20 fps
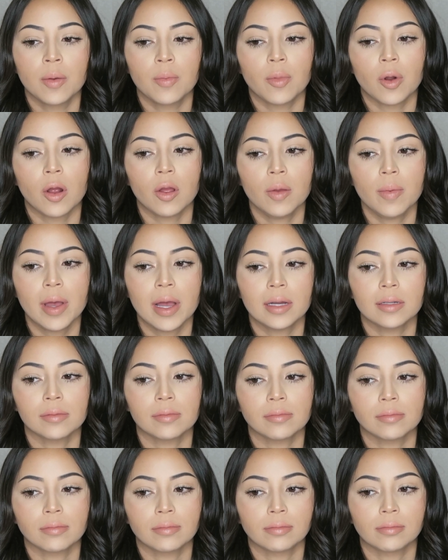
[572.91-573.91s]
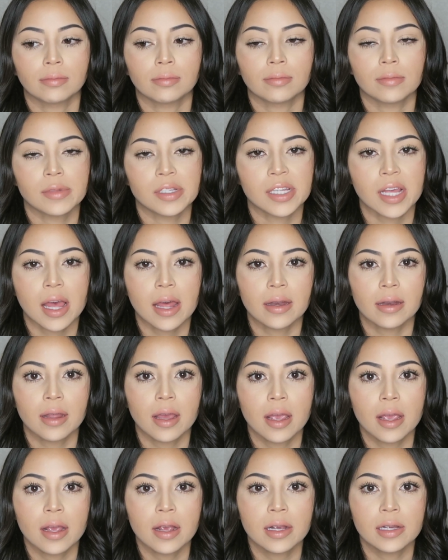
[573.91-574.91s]
probably about 10
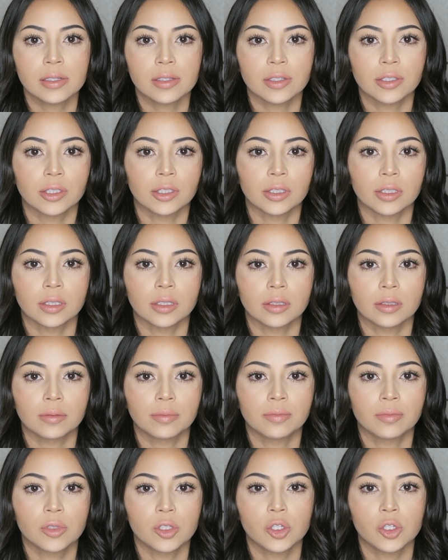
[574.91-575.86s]
days or